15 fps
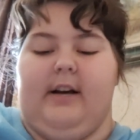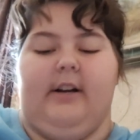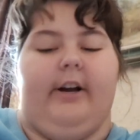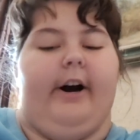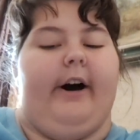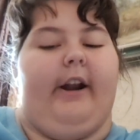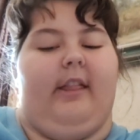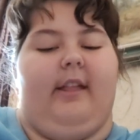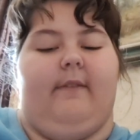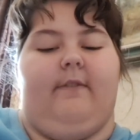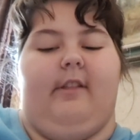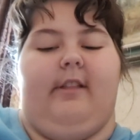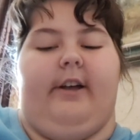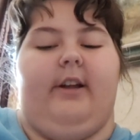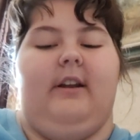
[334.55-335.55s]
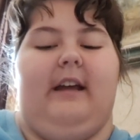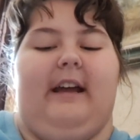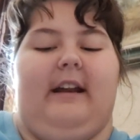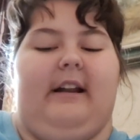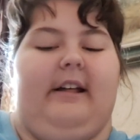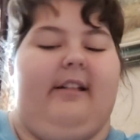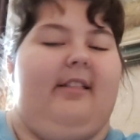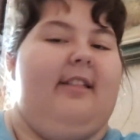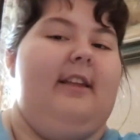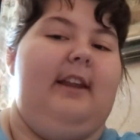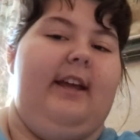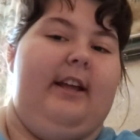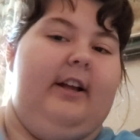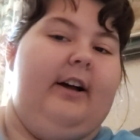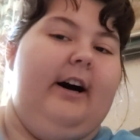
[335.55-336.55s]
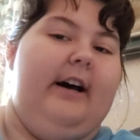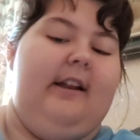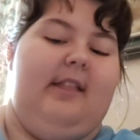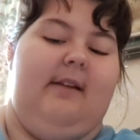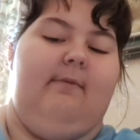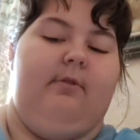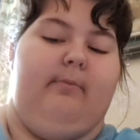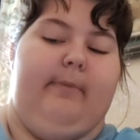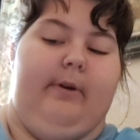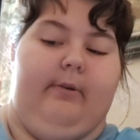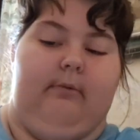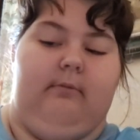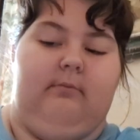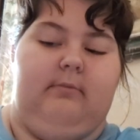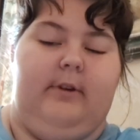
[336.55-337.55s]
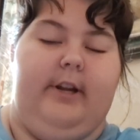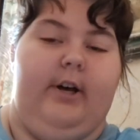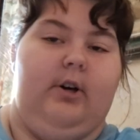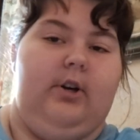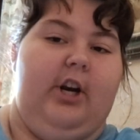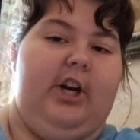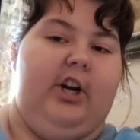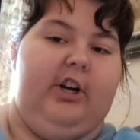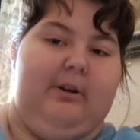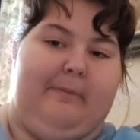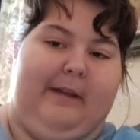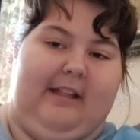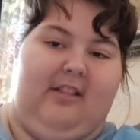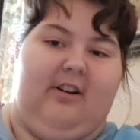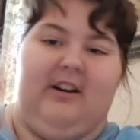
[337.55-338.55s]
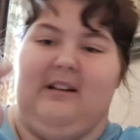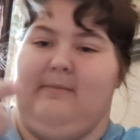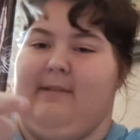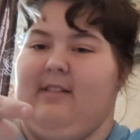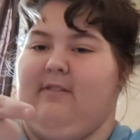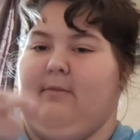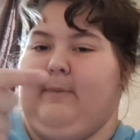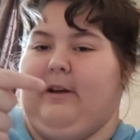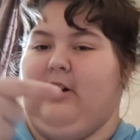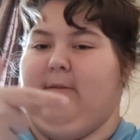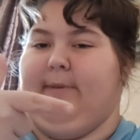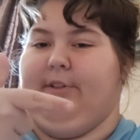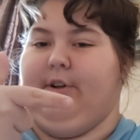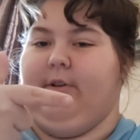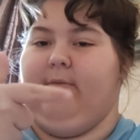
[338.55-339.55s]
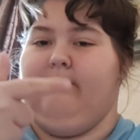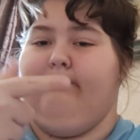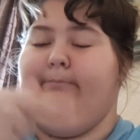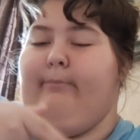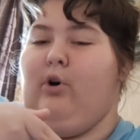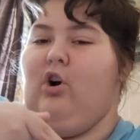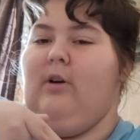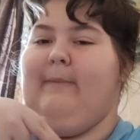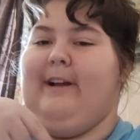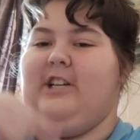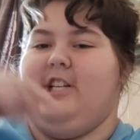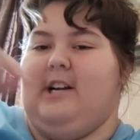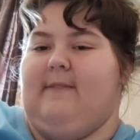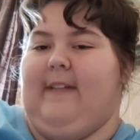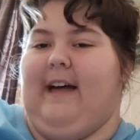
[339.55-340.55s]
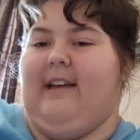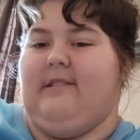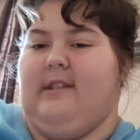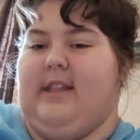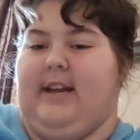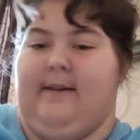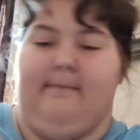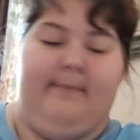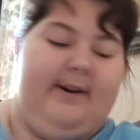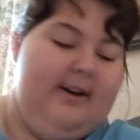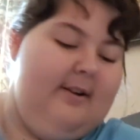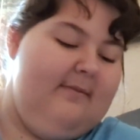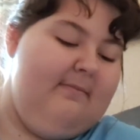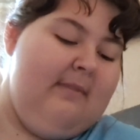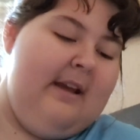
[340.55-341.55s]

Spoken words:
goddess of the sun, and Selene, goddess of the moon. No, not Artemis. Artemis would be her mother. More mention of that in the second part.